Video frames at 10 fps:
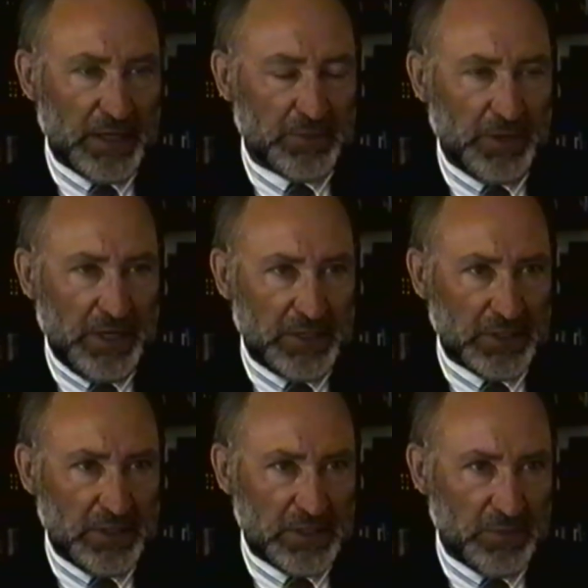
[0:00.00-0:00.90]

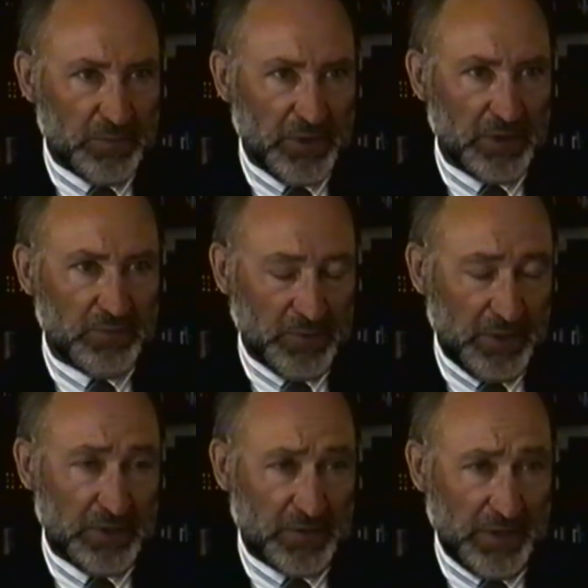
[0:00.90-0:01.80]
explanation that has been
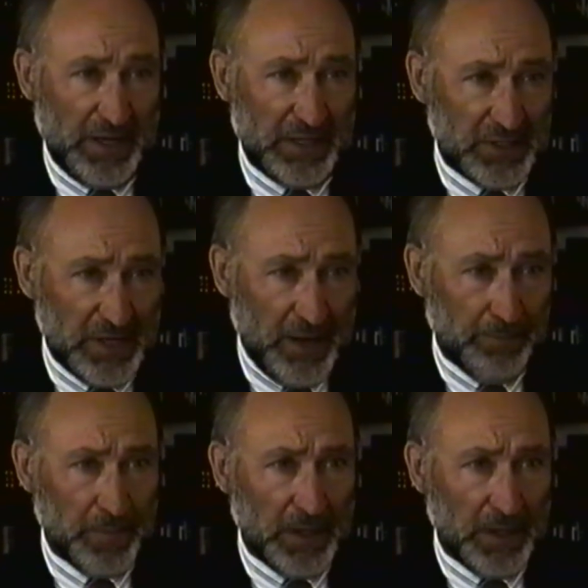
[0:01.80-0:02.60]
proposed for the head snap,